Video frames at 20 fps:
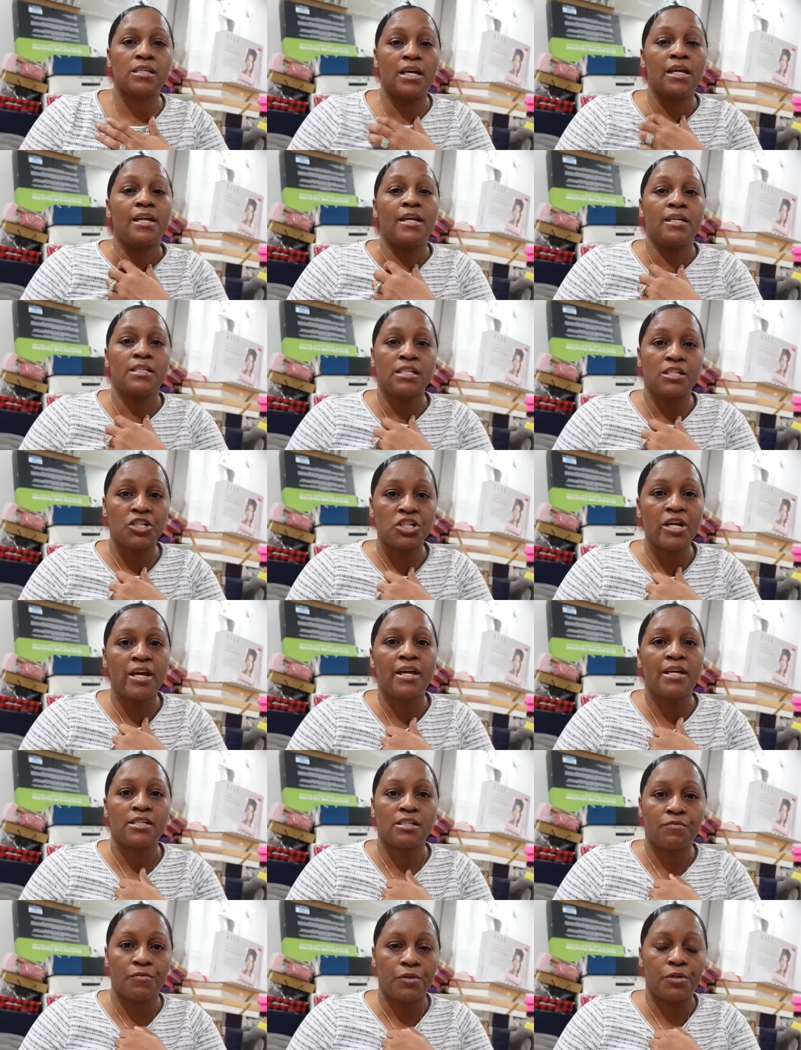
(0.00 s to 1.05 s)
it is a
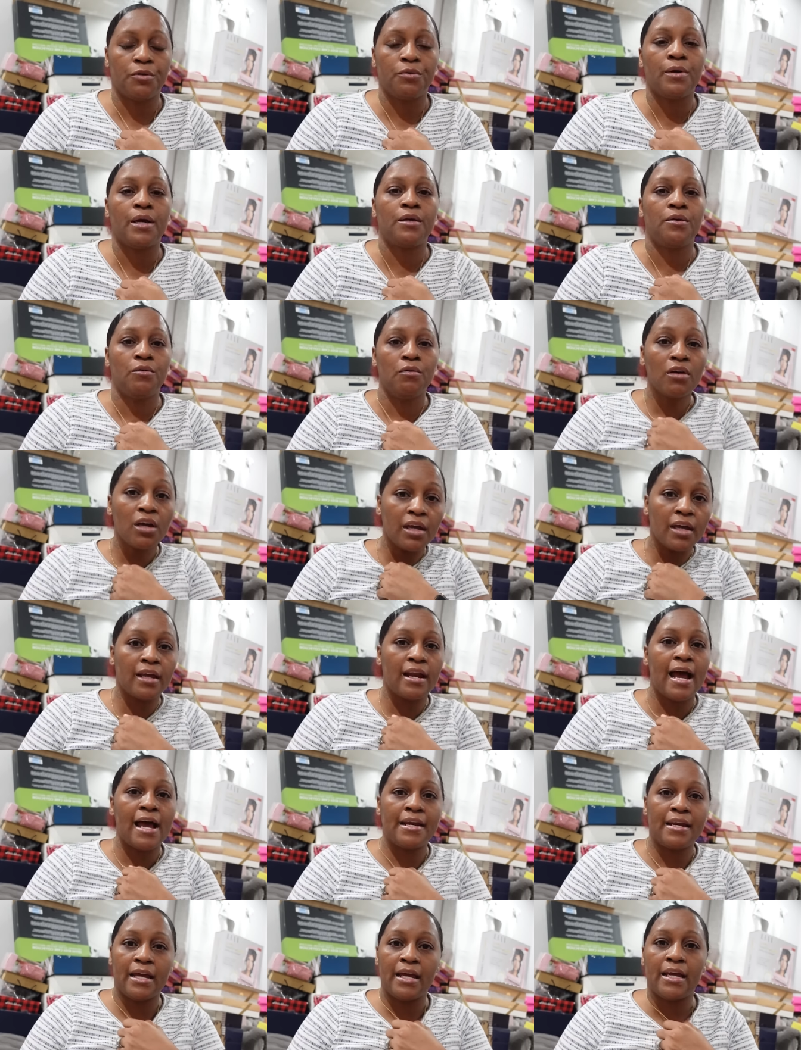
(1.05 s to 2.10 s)
chance for you and you can get
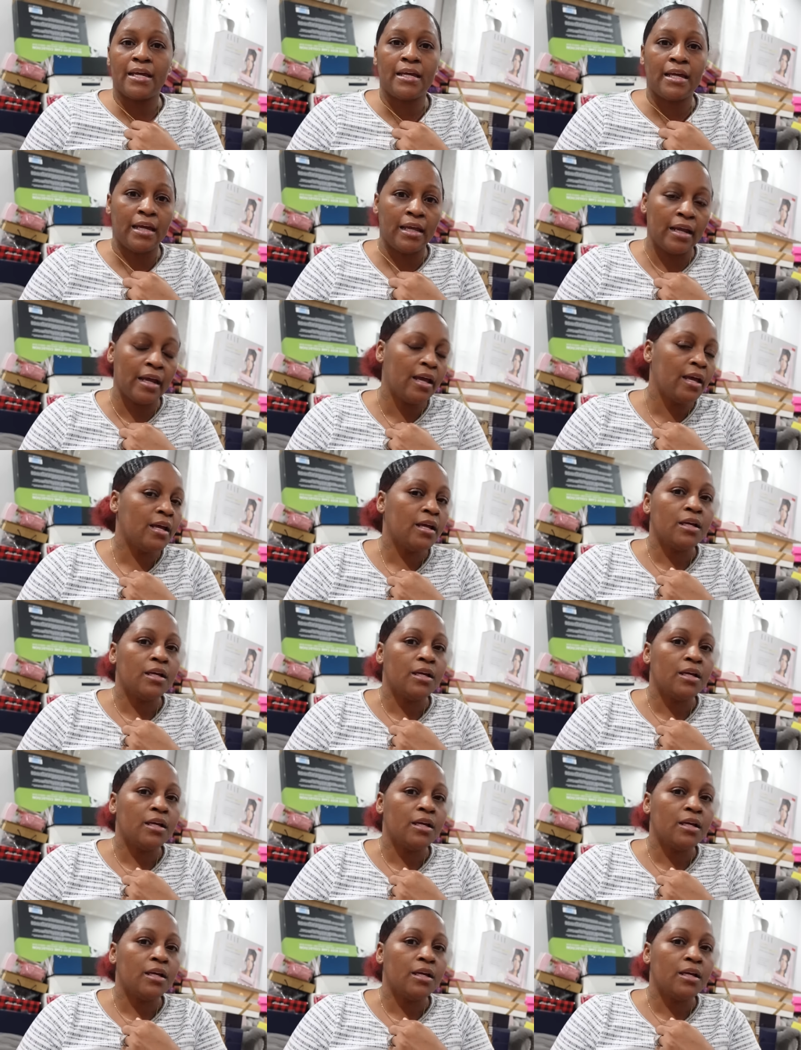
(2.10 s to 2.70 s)
out there and get it.